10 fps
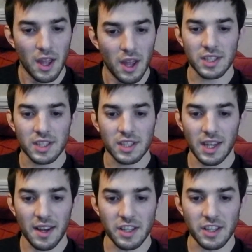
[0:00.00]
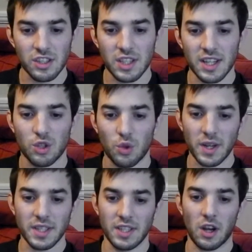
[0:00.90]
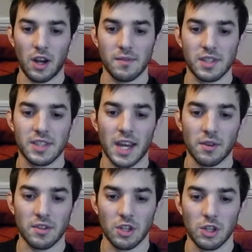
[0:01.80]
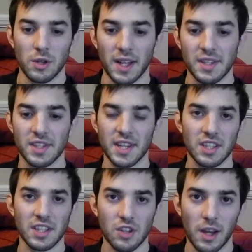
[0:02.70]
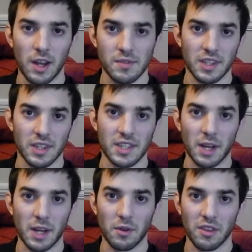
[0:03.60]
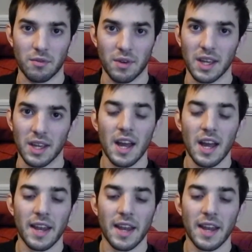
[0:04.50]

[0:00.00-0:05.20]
You can see here it says 20 times the Tegra 2 and 6 times the Tegra 3.